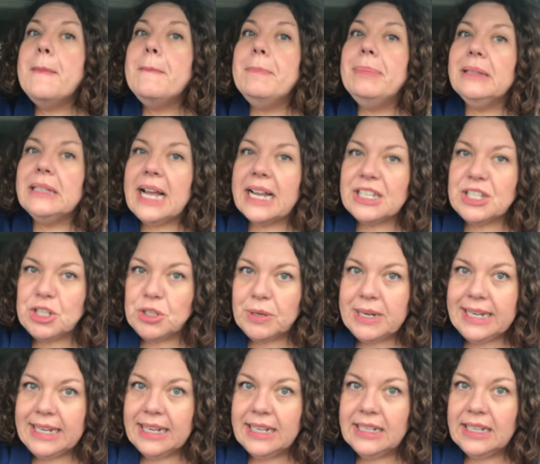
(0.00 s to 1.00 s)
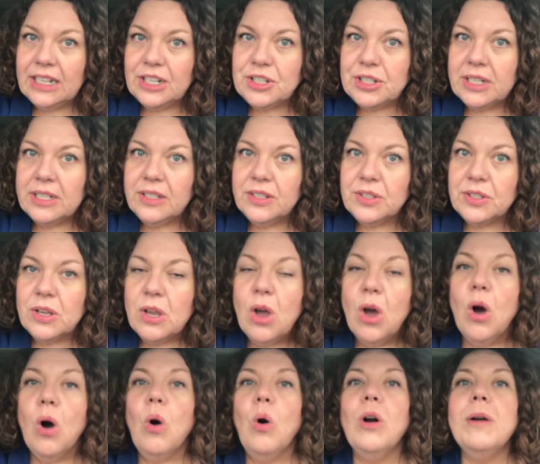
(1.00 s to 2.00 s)
blustery conditions,
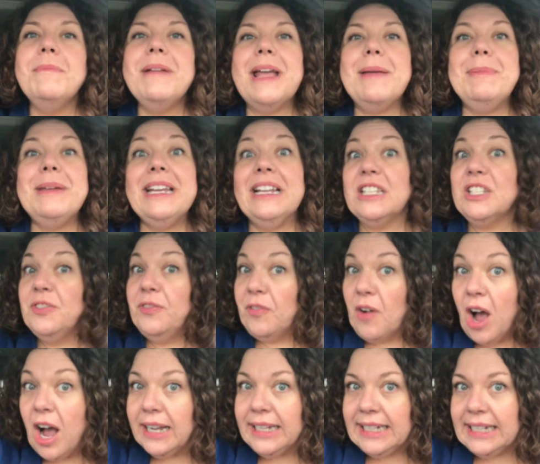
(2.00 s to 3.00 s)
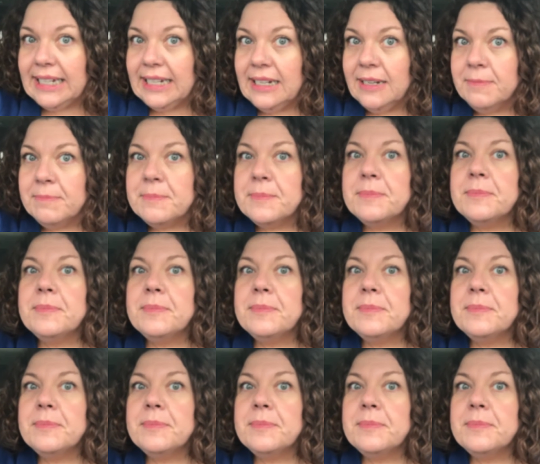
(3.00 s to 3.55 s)
or maybe it's foggy,